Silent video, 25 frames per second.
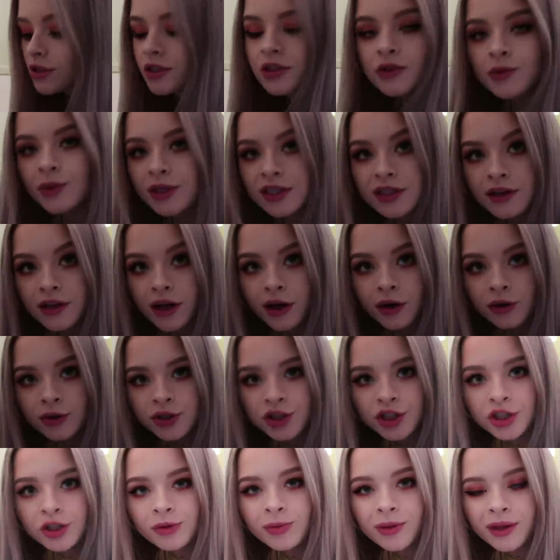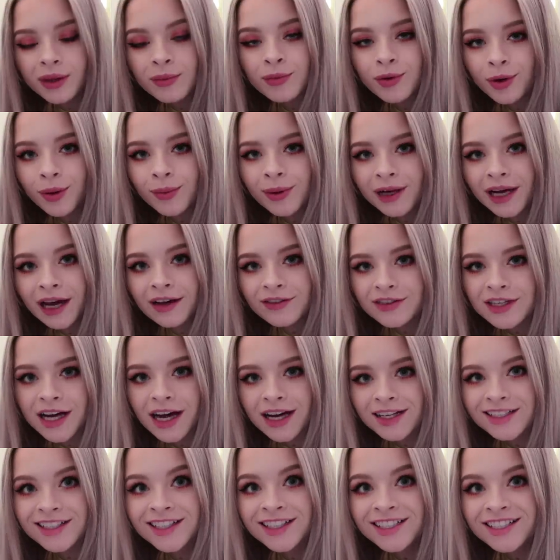going to squeeze in the whole tube and then probably have to
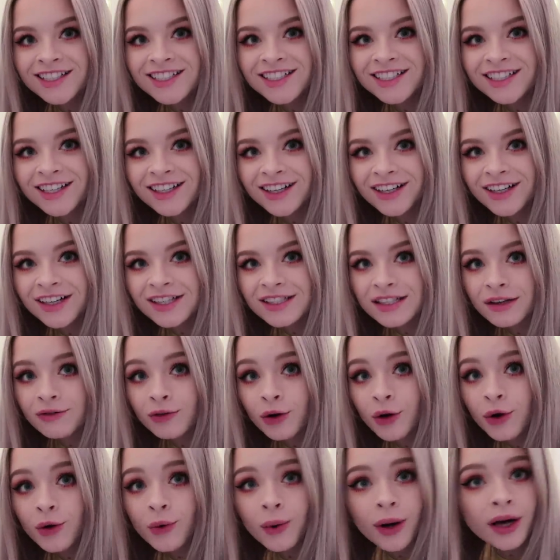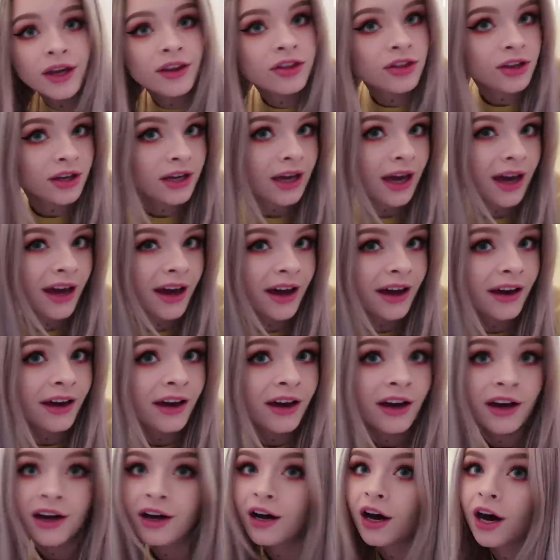add conditioner because I've got quite thick hair.
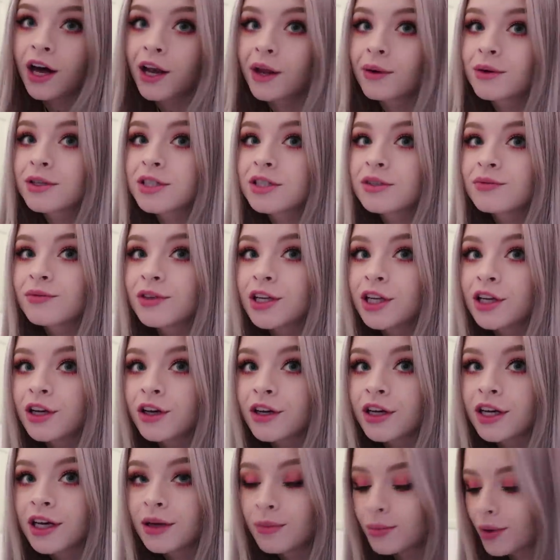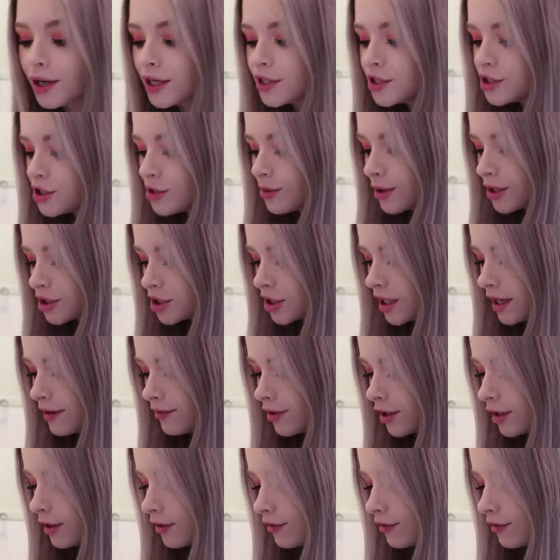I know it doesn't really look it, but I do actually have a